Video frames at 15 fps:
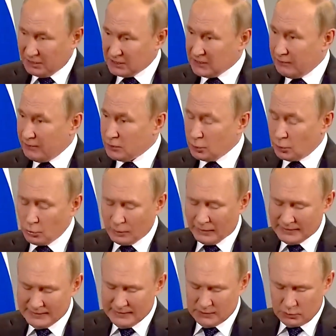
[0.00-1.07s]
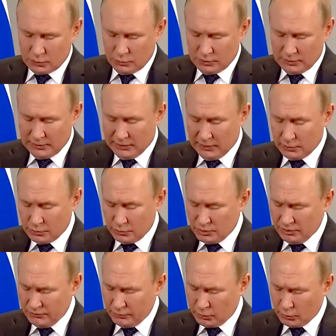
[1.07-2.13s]
John Kirby.
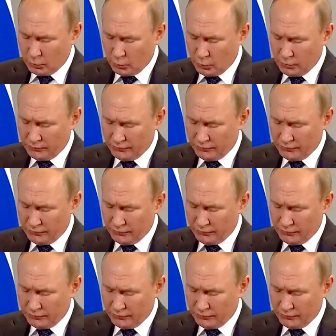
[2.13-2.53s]
The U.S.